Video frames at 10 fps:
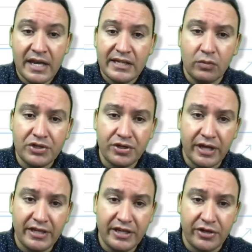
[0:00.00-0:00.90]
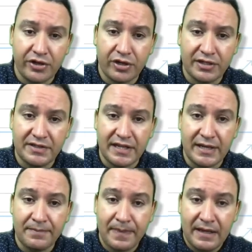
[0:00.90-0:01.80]
Now once you're in here, you're going to
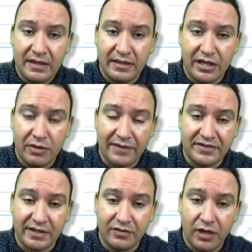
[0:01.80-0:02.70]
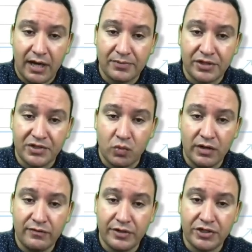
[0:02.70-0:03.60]
see that you have several options, one
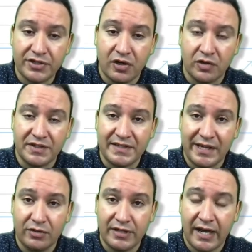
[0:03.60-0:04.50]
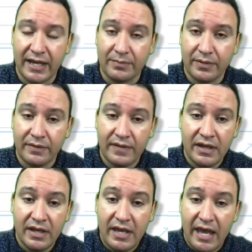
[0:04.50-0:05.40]
of which is called Cell Type.
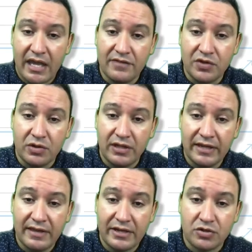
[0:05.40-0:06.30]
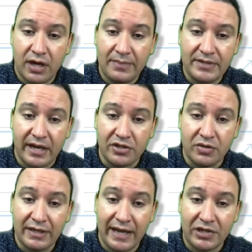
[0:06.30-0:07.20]
And if you click that drop-down, you
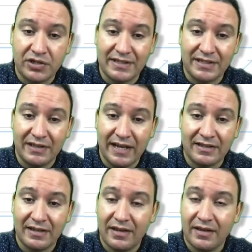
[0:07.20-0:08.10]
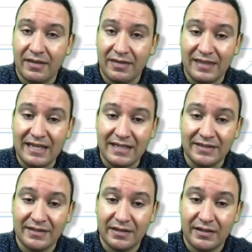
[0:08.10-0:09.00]
can actually select
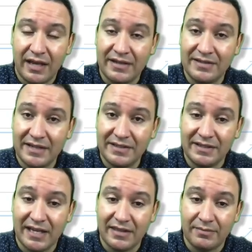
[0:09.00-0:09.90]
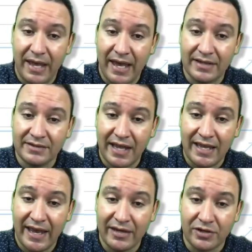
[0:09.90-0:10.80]
these and designate them as a
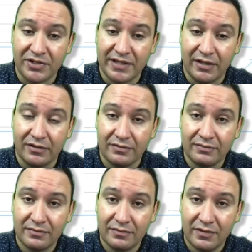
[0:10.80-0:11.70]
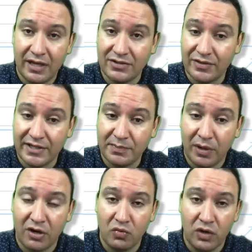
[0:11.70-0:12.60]
header cell. Okay, so that's
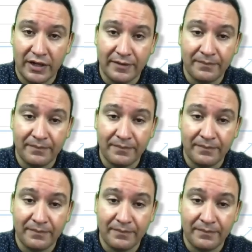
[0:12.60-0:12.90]
part one.